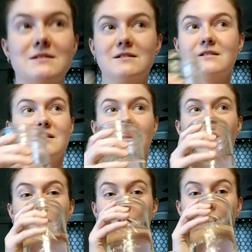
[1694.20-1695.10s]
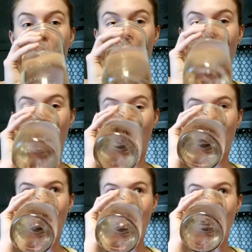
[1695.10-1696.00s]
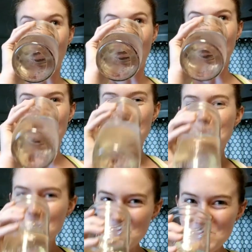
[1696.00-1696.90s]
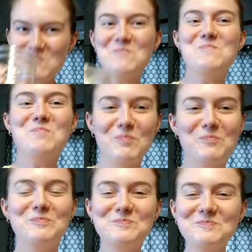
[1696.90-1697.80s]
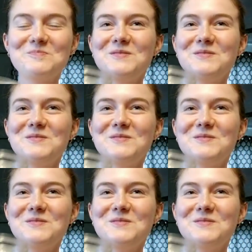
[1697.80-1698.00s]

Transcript: Not to yuck your yum or anything, as they say, but